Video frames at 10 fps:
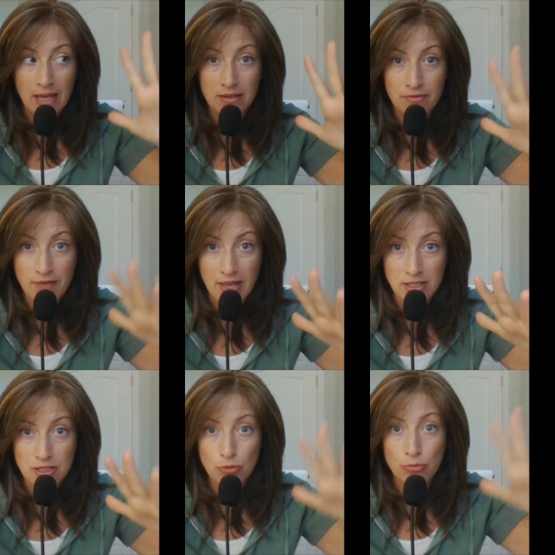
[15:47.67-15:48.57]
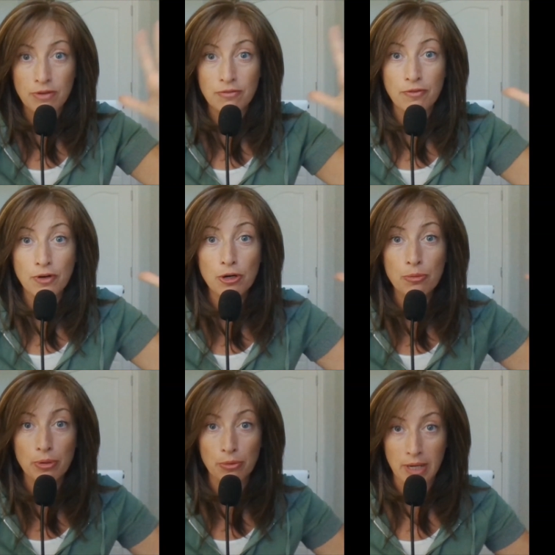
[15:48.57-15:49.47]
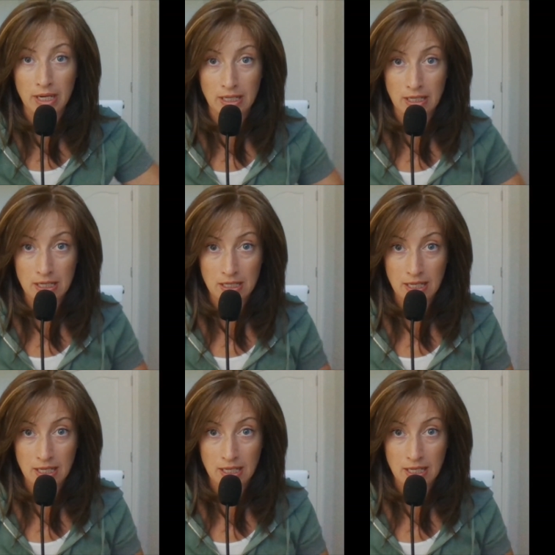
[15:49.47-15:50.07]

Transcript: event reverberated